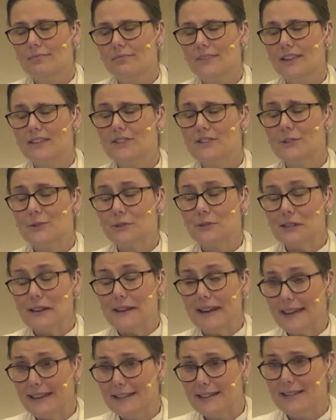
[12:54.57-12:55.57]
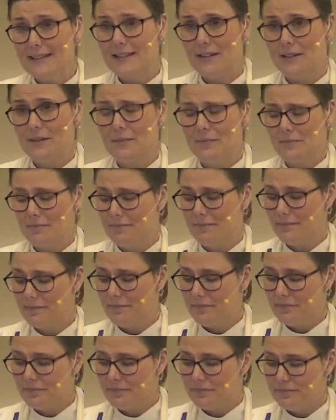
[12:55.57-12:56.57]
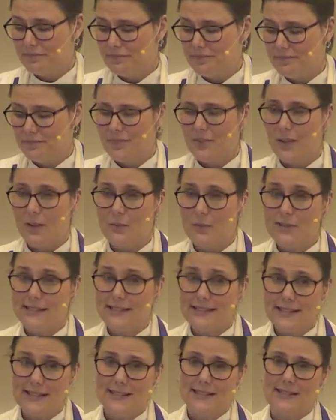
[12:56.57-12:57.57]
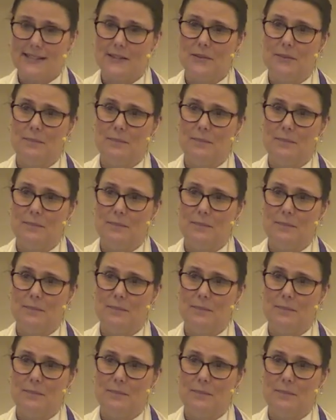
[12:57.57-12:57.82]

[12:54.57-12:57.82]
And so tonight, we sit